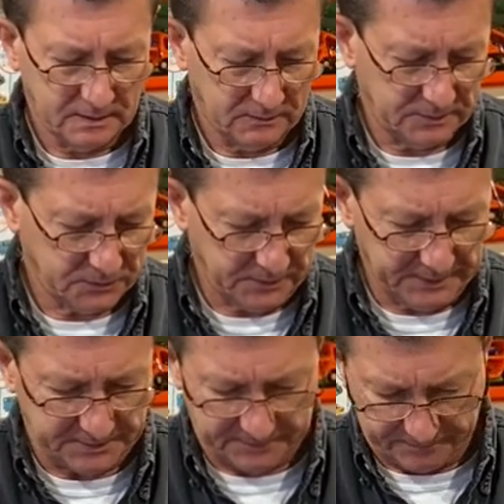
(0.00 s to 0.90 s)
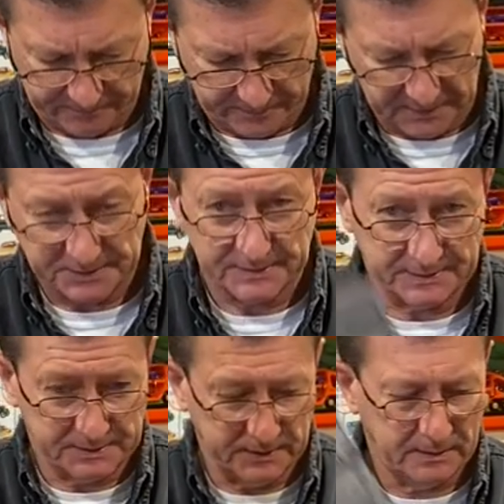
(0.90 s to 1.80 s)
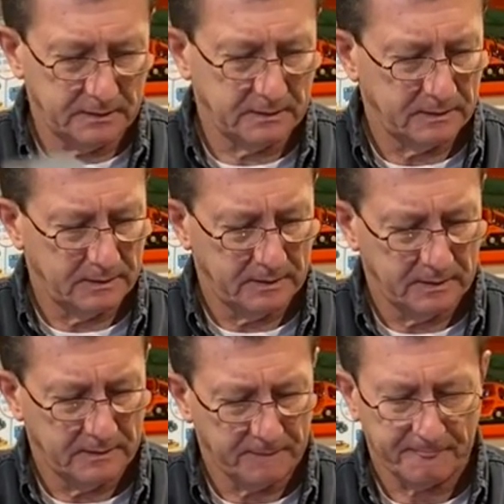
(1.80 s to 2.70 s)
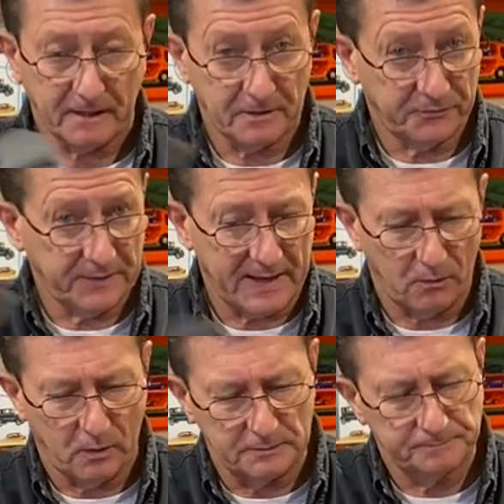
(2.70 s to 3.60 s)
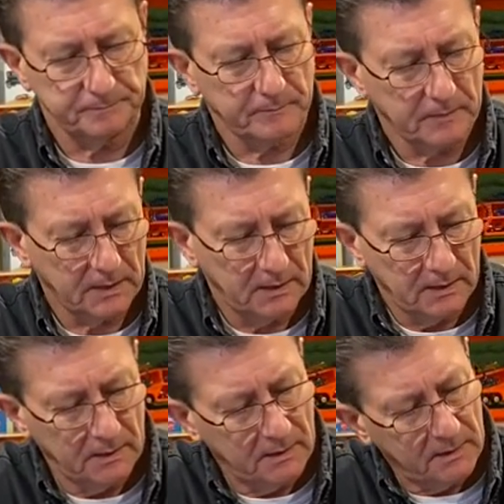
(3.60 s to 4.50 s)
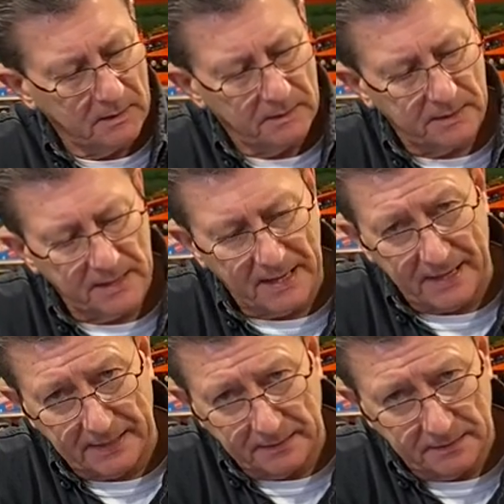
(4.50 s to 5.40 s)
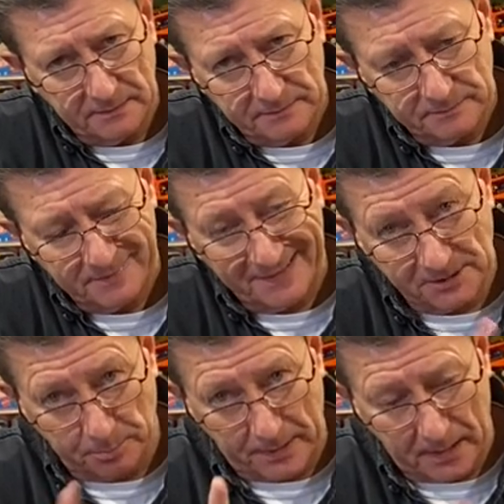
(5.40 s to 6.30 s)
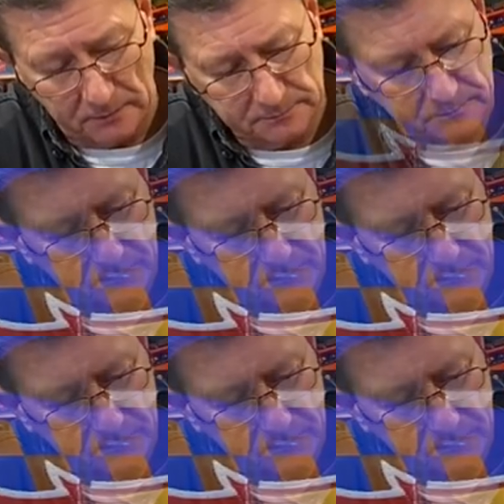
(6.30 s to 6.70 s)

which one is it? This is the, the flat one. The 9 is brown.